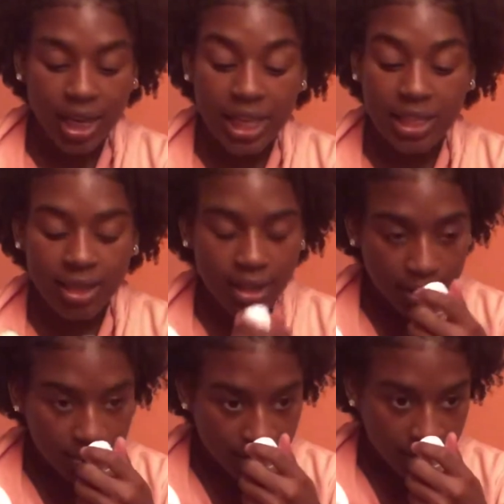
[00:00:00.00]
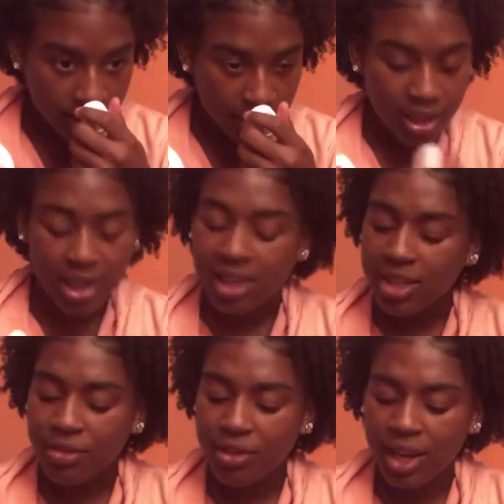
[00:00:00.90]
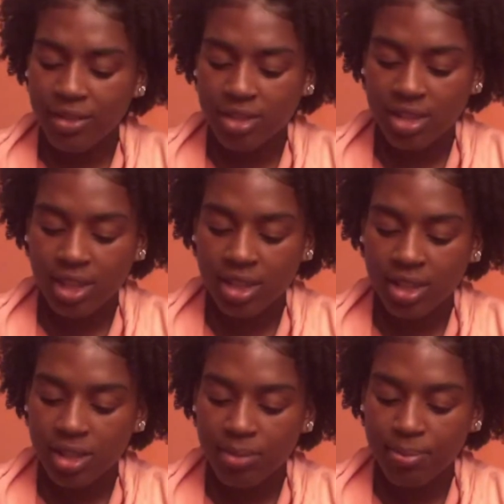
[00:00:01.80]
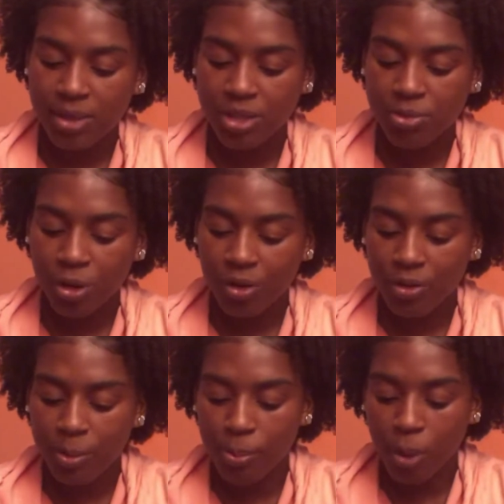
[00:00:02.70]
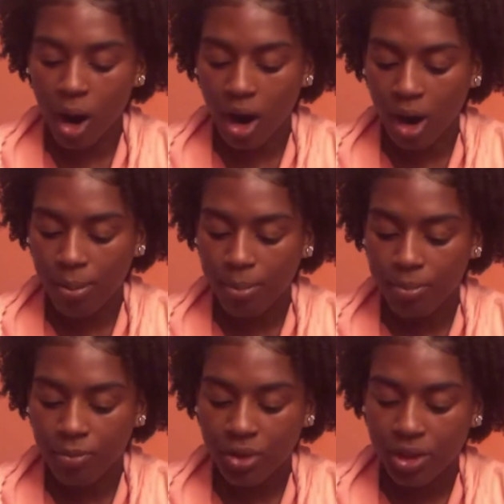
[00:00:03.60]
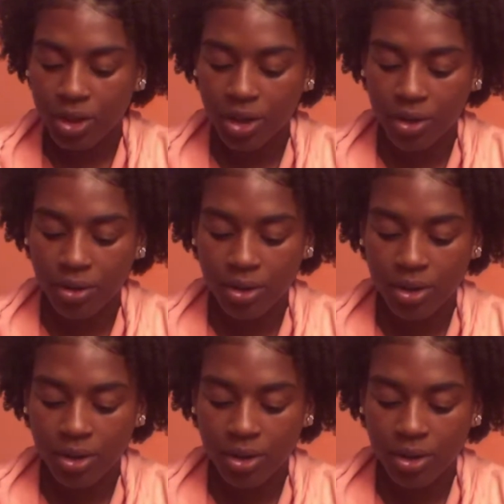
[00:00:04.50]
It doesn't really have a scent, but it's more of a balm, you know?